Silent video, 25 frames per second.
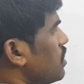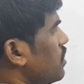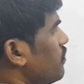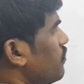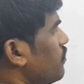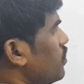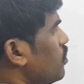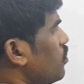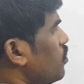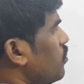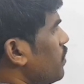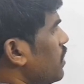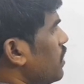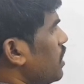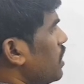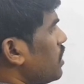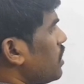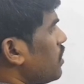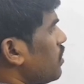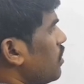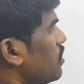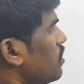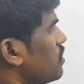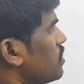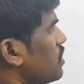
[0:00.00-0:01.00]
If 2 pi
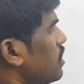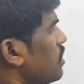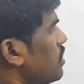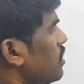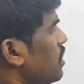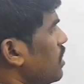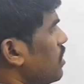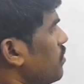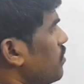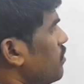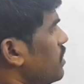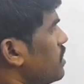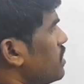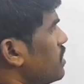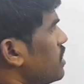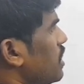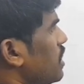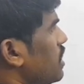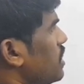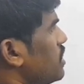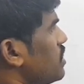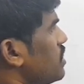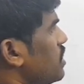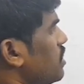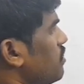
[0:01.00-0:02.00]
electrons are there means n
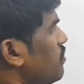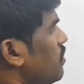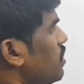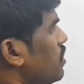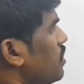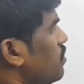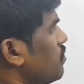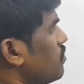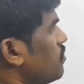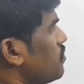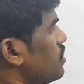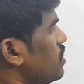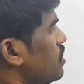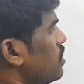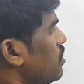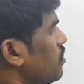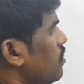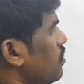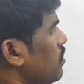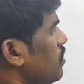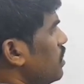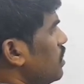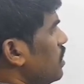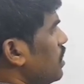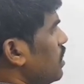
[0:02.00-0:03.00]
is equal to
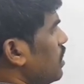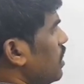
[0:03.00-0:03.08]
0,